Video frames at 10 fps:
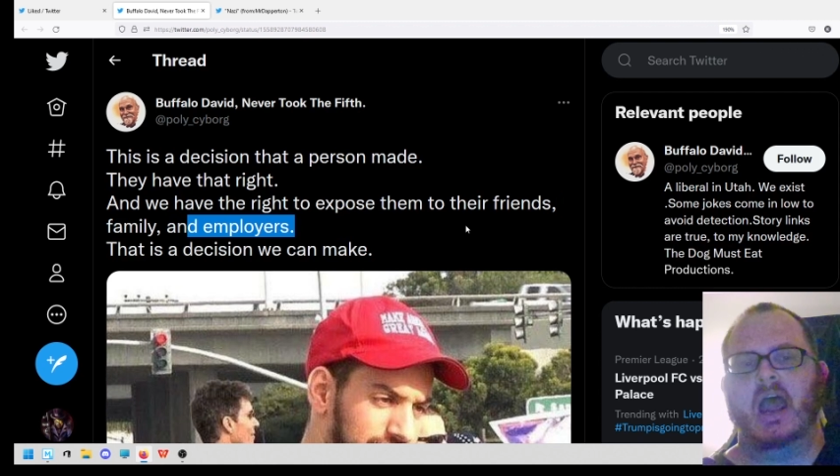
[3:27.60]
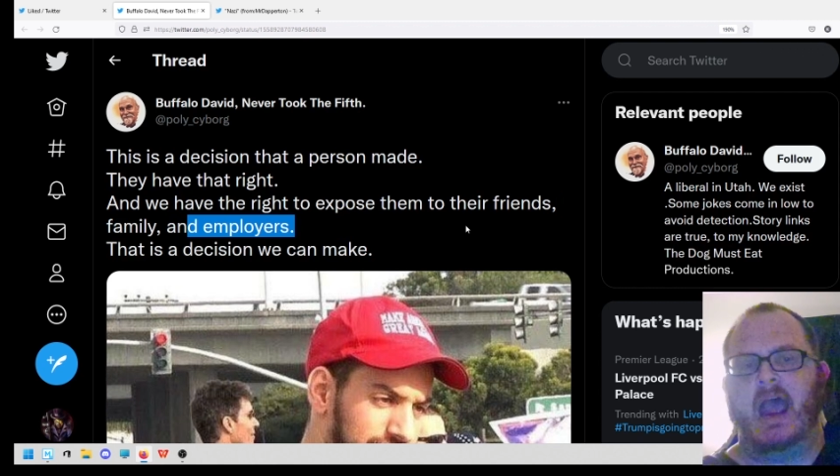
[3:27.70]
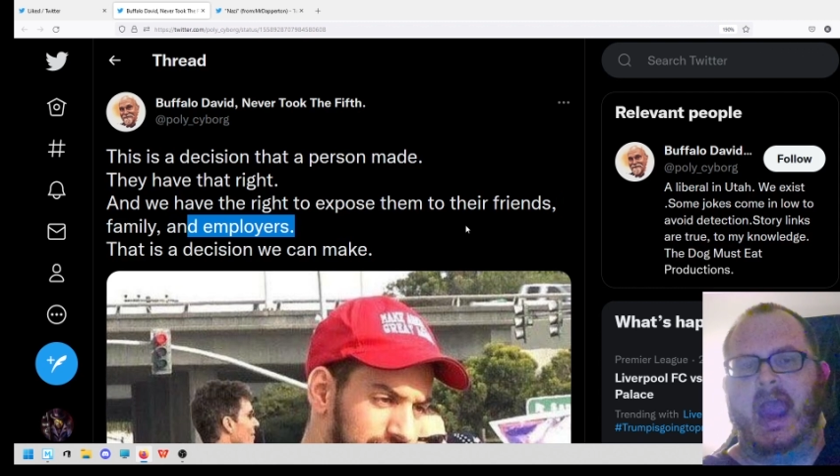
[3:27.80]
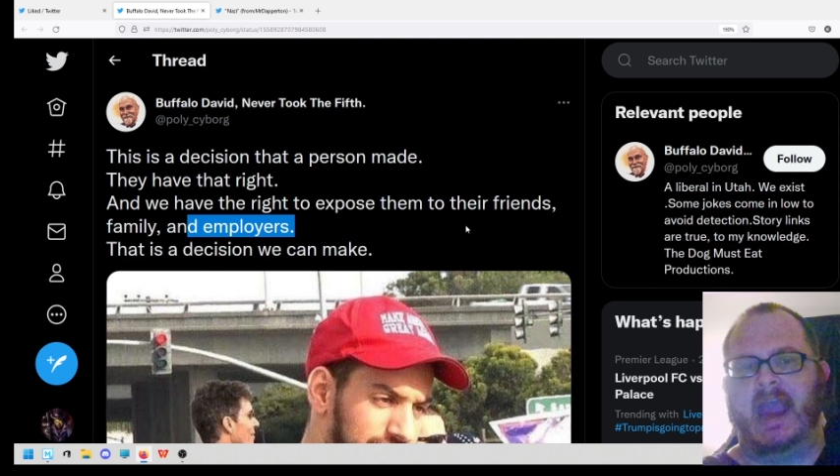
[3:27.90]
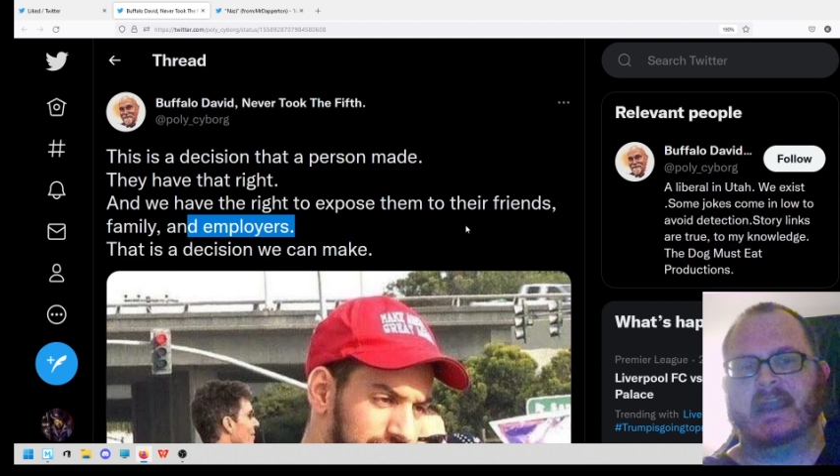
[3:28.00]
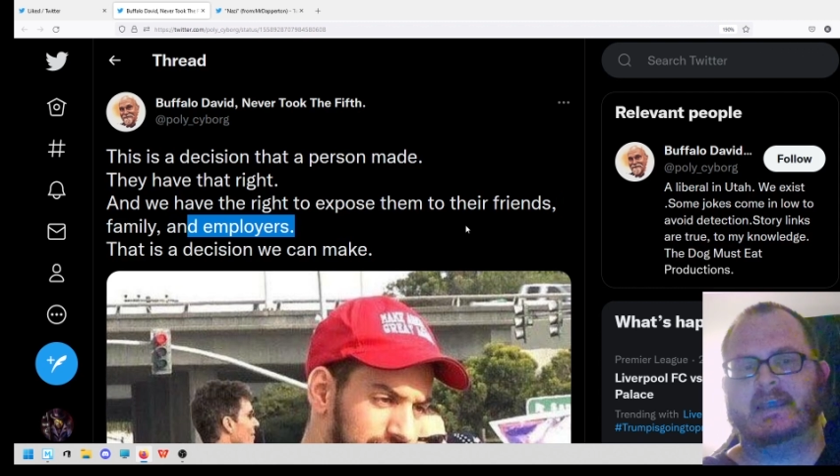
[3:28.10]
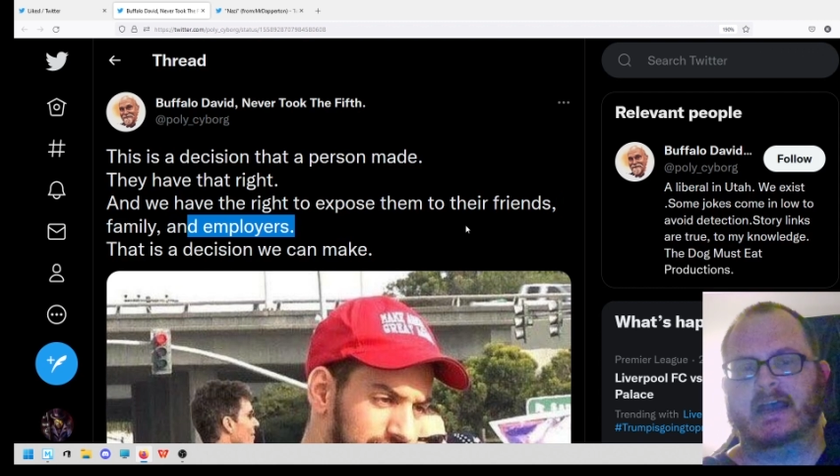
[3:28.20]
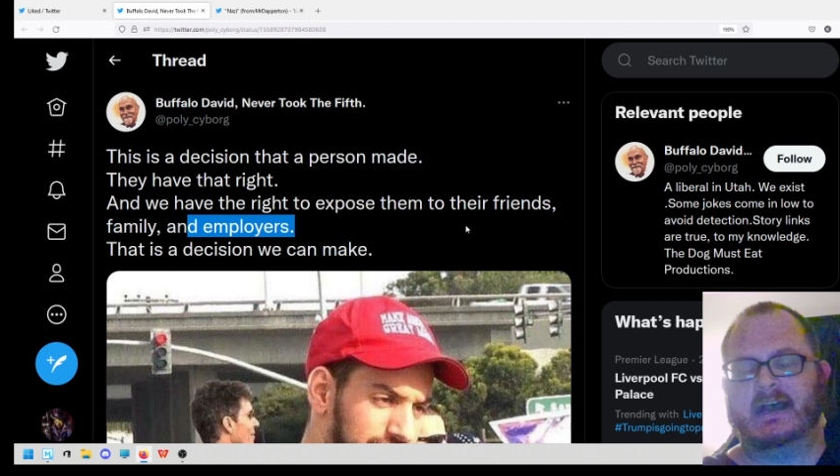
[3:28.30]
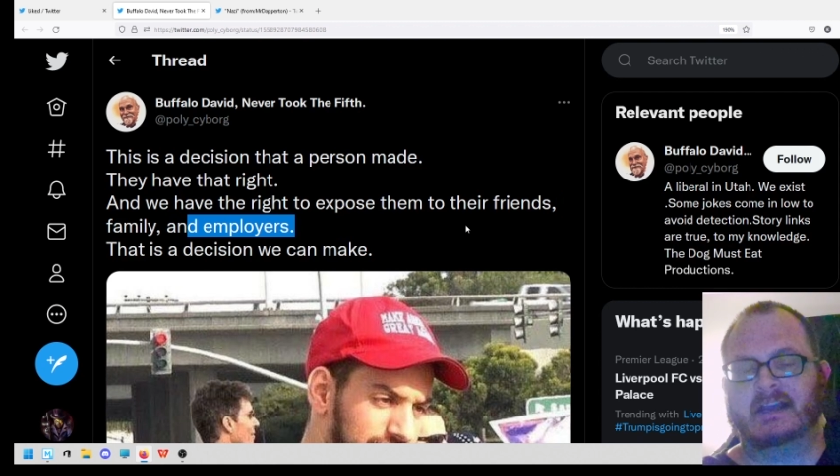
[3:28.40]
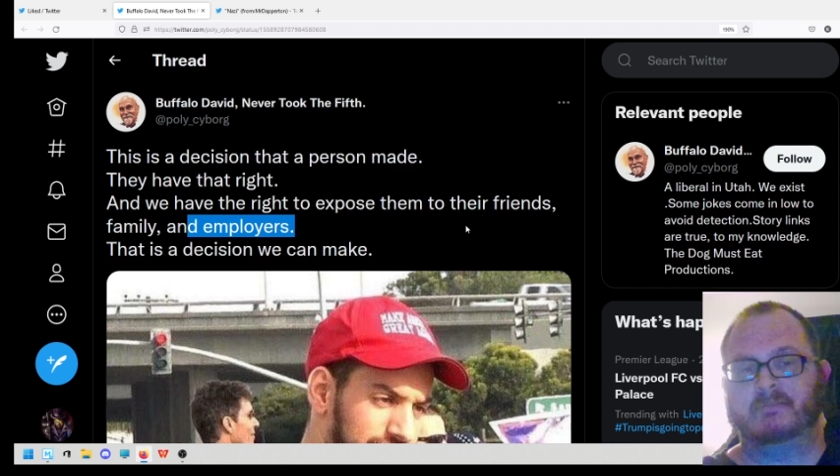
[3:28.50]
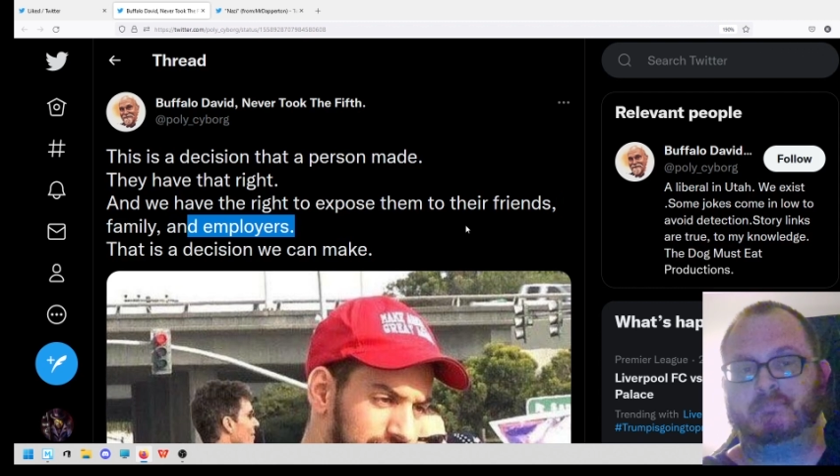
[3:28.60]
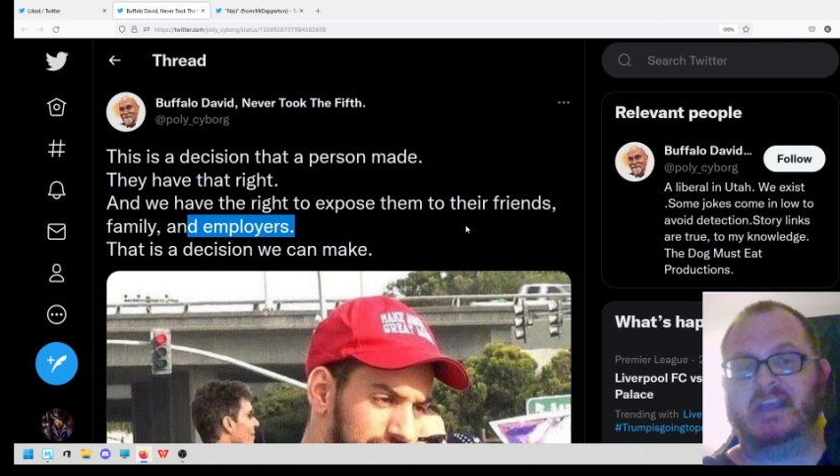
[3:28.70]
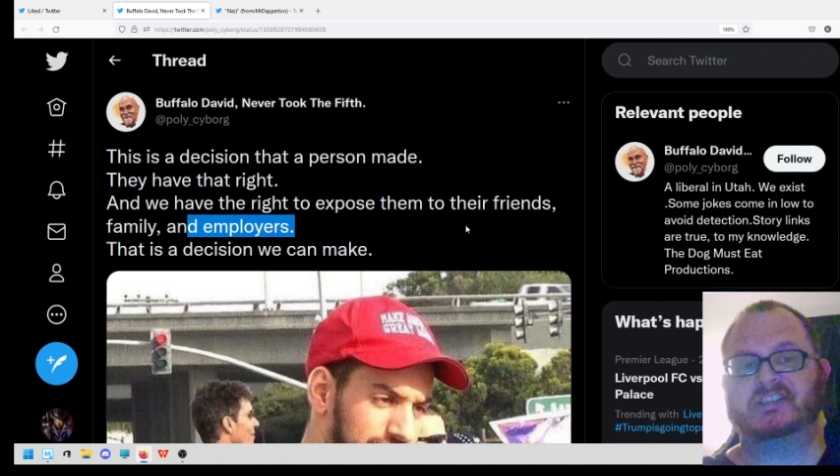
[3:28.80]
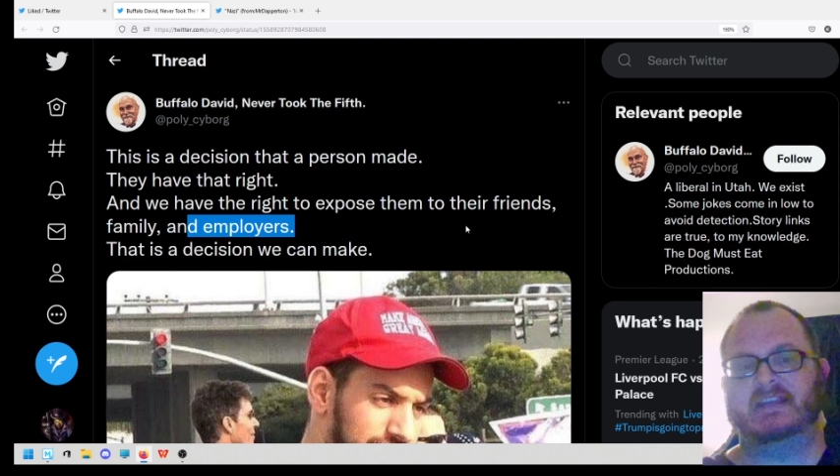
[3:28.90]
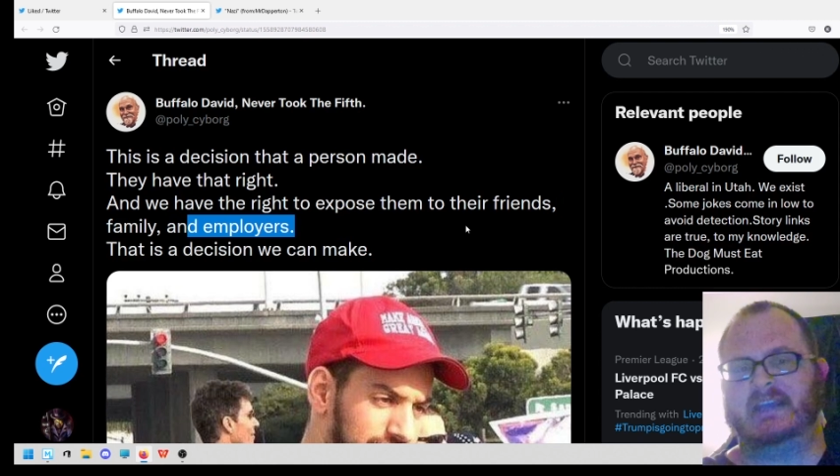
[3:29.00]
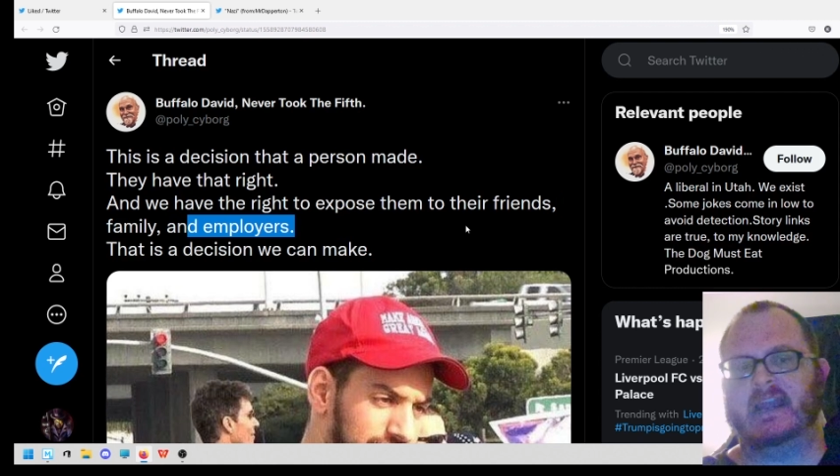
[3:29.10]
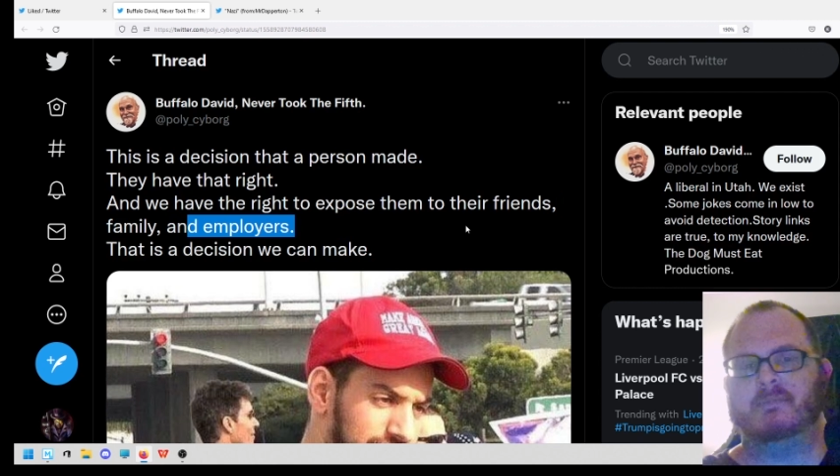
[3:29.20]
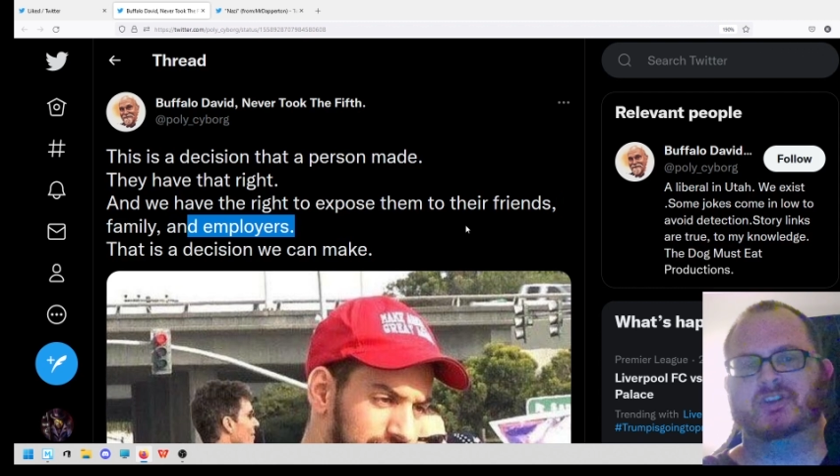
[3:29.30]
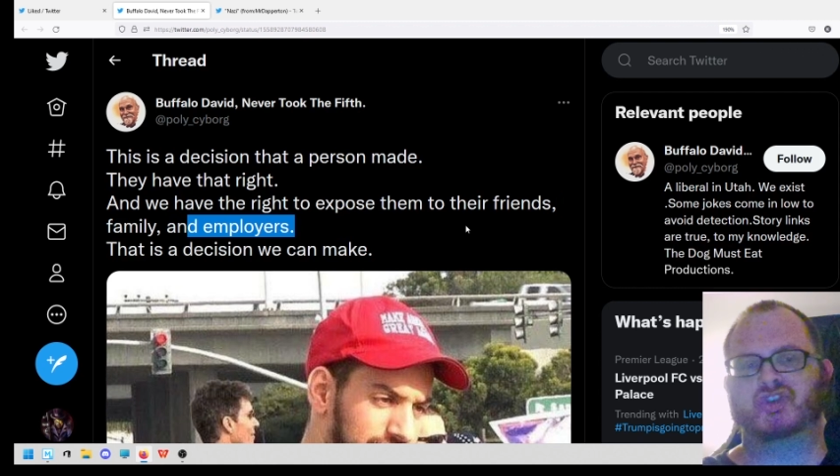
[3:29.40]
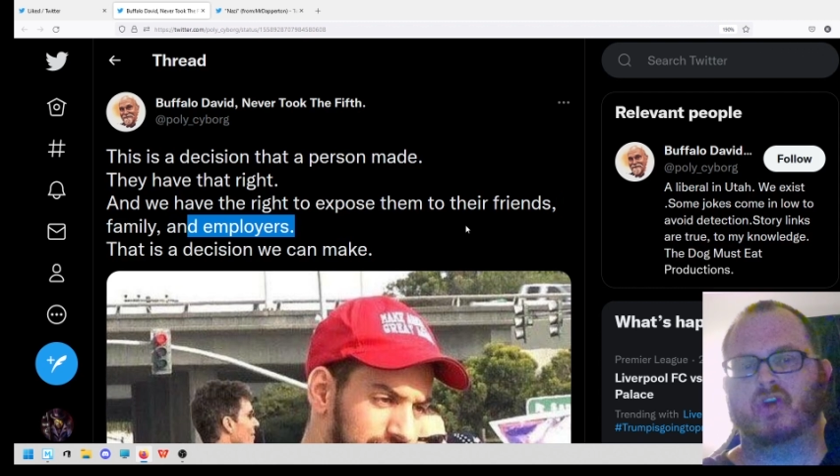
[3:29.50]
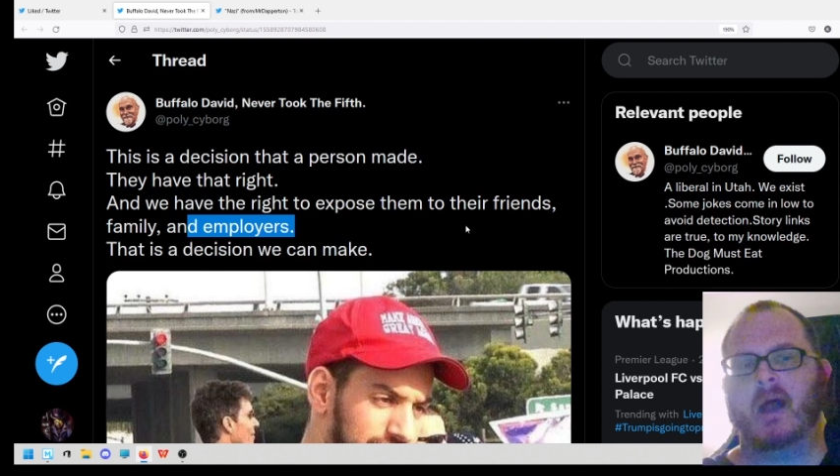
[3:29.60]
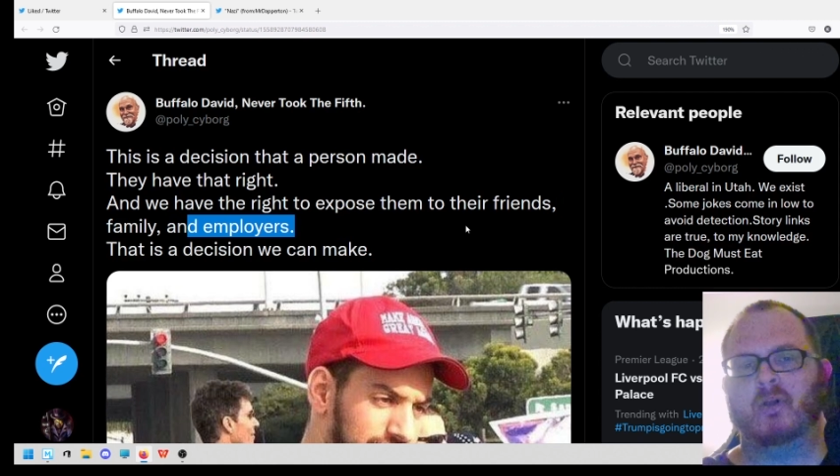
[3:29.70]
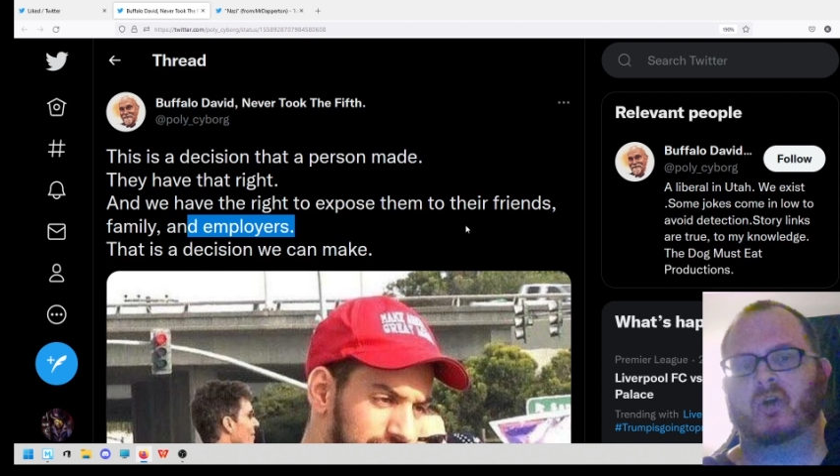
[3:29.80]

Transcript: and uh, basically get them in trouble